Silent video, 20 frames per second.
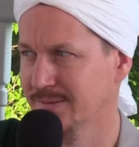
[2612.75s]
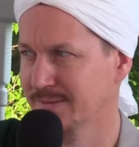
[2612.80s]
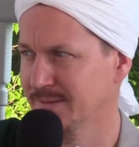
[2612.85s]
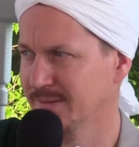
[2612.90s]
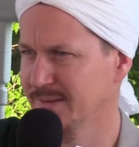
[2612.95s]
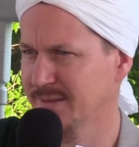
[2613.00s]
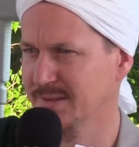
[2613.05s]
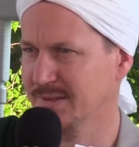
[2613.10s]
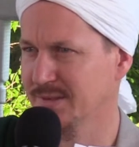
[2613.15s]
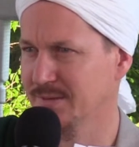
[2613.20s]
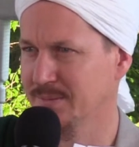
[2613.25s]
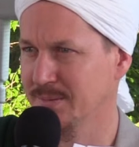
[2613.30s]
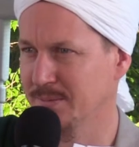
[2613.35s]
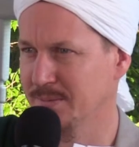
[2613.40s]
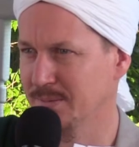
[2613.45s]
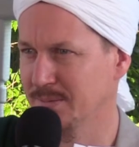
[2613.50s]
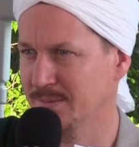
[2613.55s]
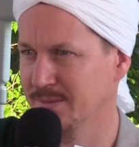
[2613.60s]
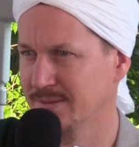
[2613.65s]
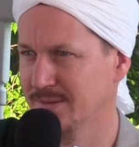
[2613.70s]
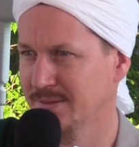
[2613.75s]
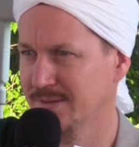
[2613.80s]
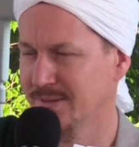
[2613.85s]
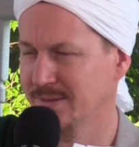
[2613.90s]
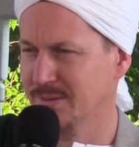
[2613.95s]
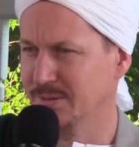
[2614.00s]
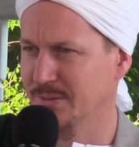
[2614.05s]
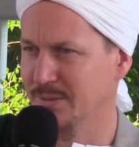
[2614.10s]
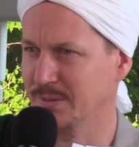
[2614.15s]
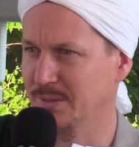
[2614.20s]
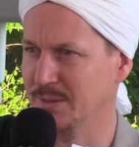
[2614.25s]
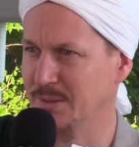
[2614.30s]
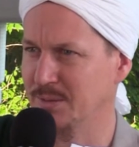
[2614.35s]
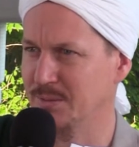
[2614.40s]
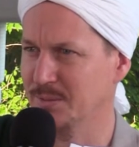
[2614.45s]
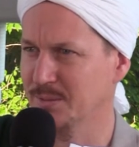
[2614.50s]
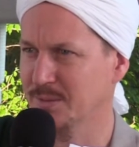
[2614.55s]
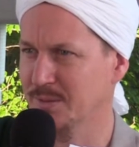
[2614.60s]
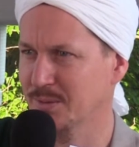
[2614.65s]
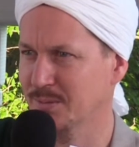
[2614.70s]
Look at these people.
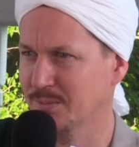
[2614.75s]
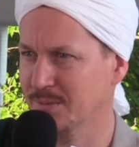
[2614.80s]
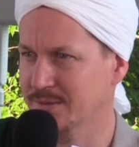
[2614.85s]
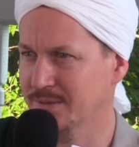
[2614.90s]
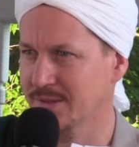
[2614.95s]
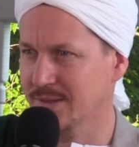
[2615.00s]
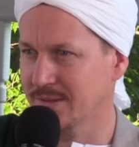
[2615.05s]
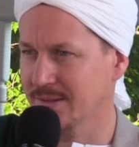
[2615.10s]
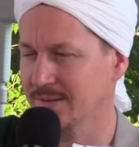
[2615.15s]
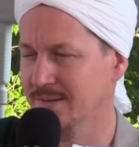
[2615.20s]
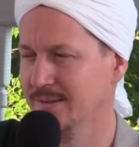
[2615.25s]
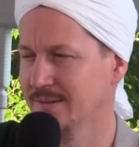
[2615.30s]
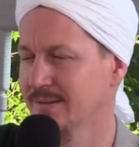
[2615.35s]
Yuriduna wajha.